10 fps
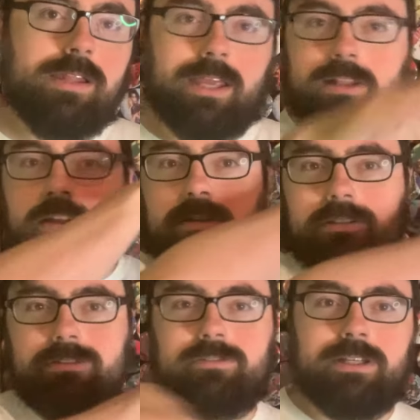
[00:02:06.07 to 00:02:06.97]
like a long
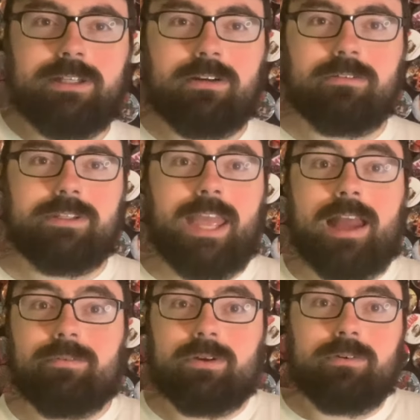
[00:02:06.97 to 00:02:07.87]
stretch, I don't know if it's a
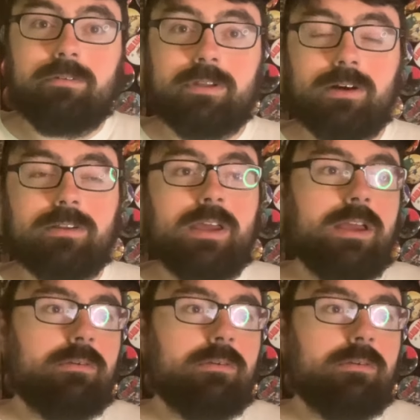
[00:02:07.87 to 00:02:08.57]
cavern or whatever it's called,